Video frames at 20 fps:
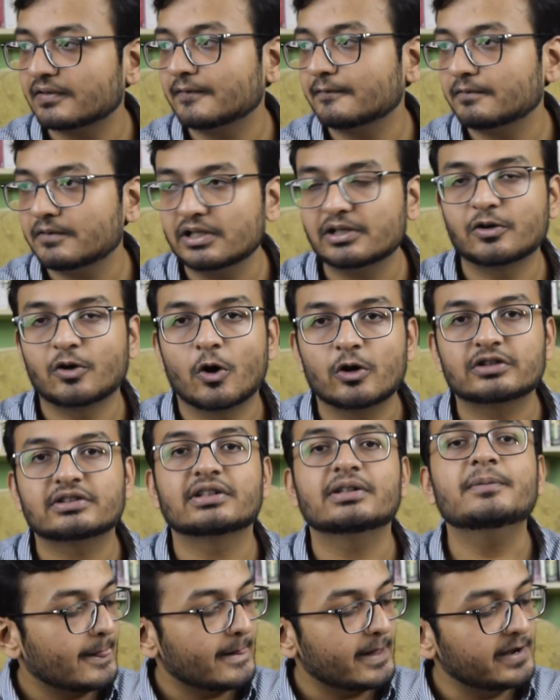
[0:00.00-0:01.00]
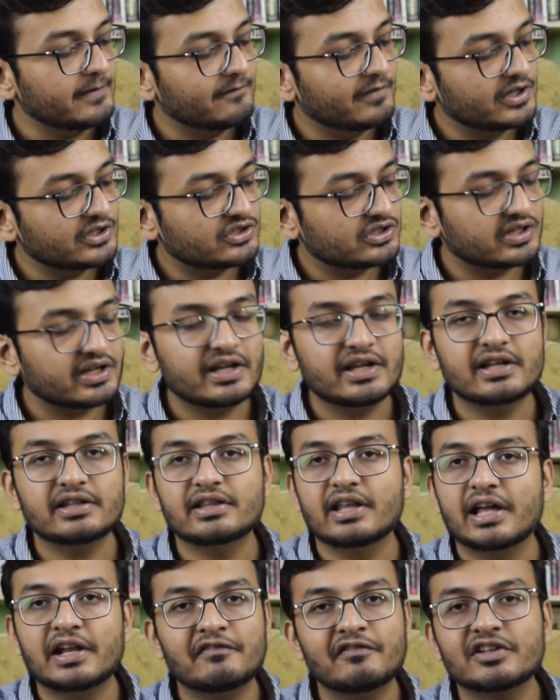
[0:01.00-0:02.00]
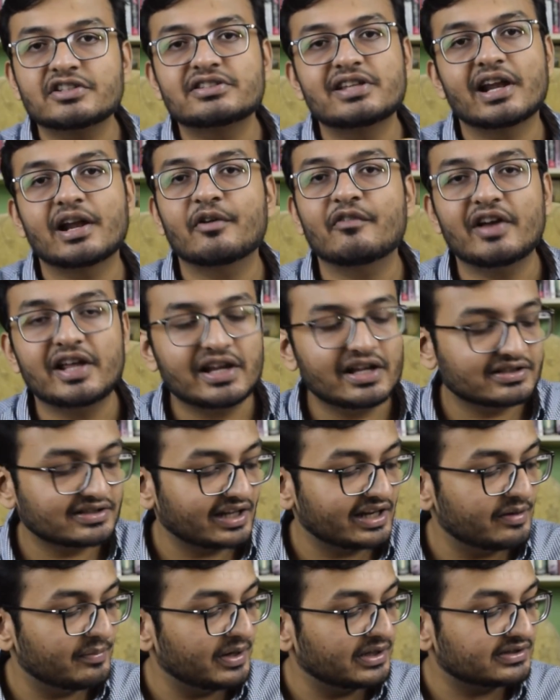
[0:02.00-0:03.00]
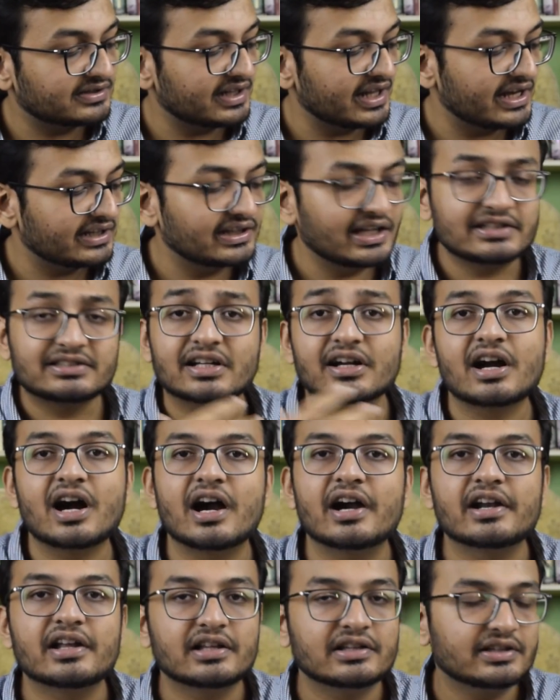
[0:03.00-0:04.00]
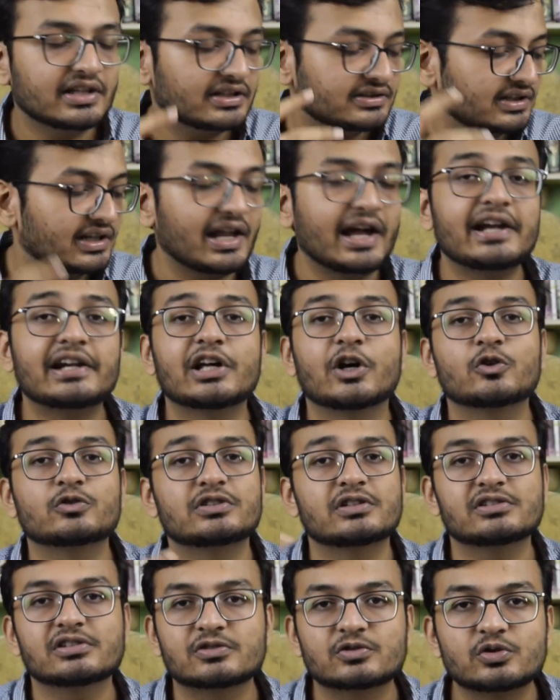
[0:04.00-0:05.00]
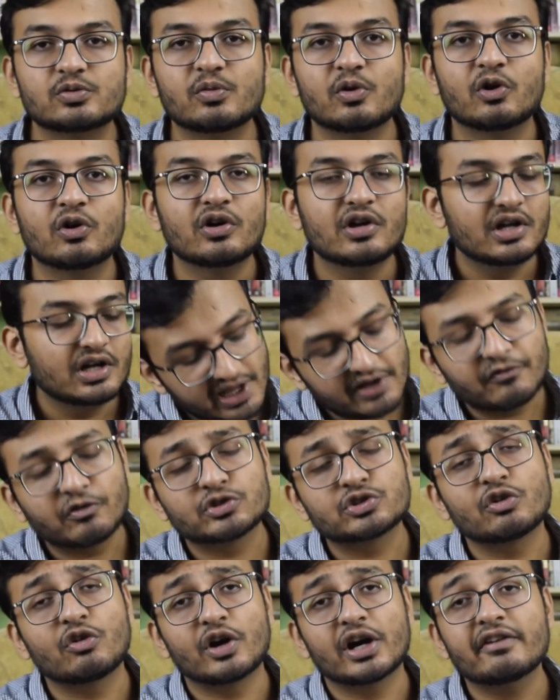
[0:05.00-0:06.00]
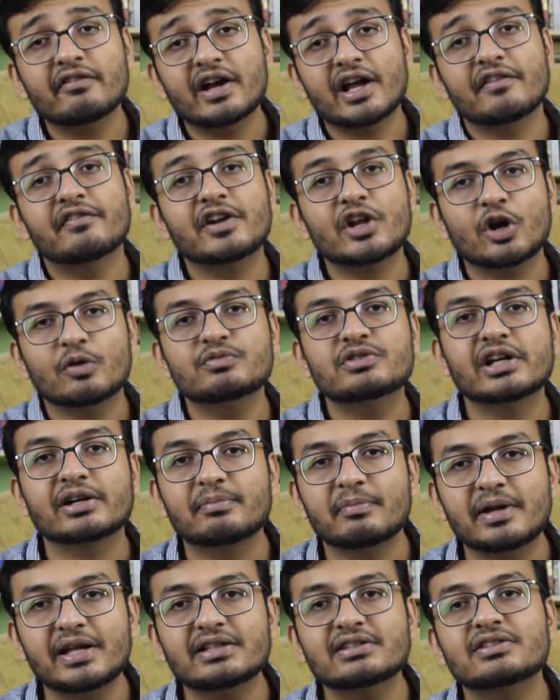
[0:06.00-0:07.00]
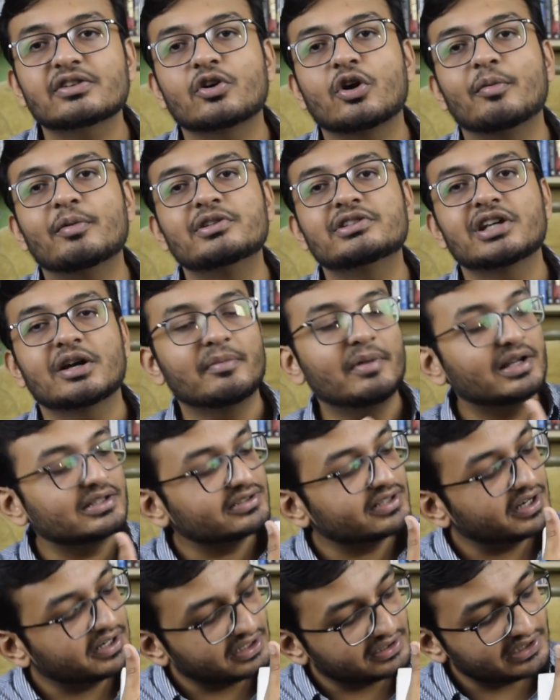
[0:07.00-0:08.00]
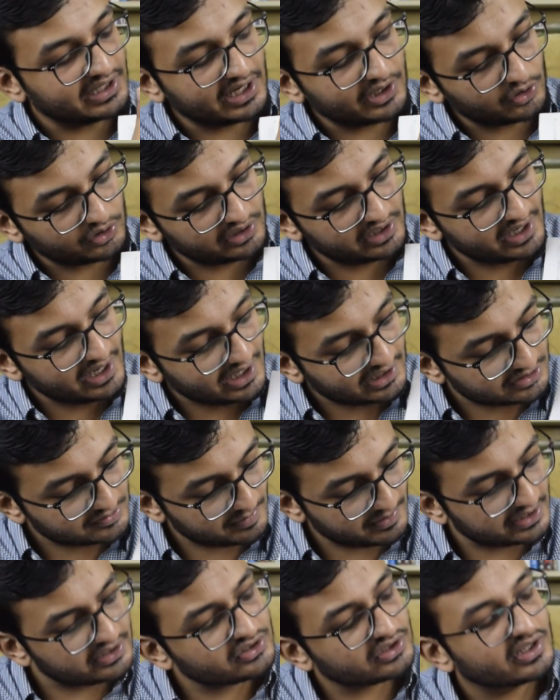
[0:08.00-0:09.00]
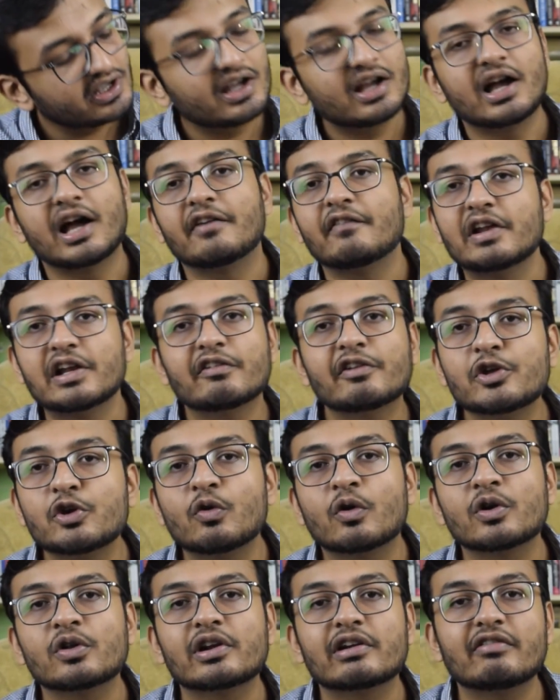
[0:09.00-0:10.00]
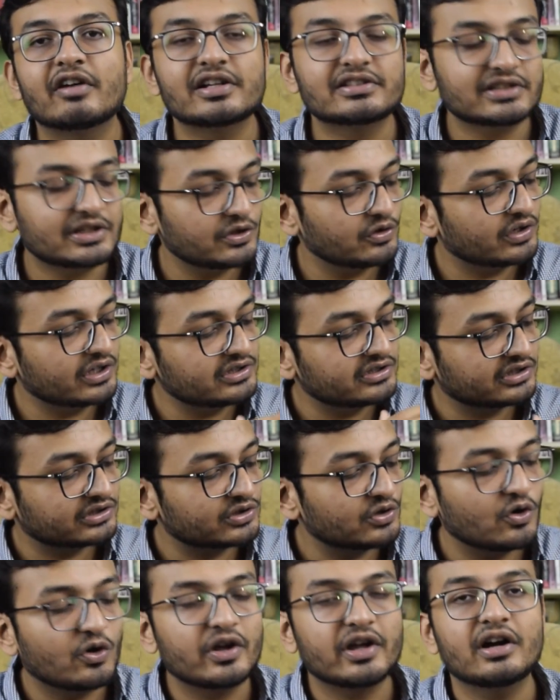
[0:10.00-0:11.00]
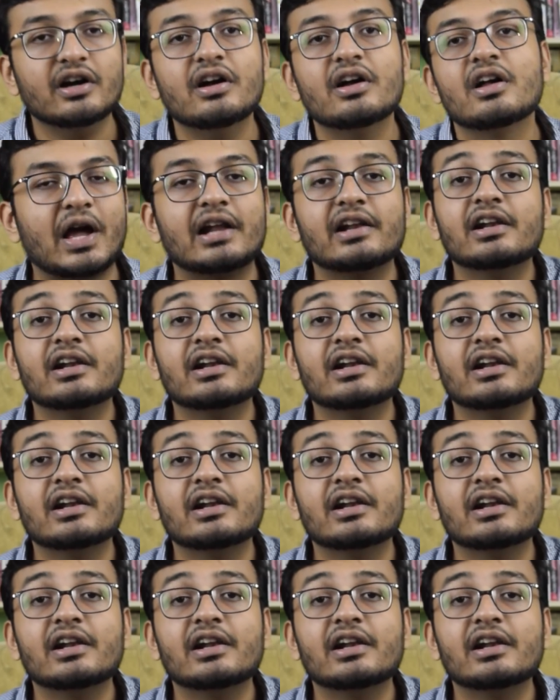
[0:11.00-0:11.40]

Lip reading: the author, in which there are various elements like there's a garden, there's a lighthouse, there's a sumo. So whatever every object means, Robin Sharma has written that on the last page, and whenever you want to revise it, you can just go here and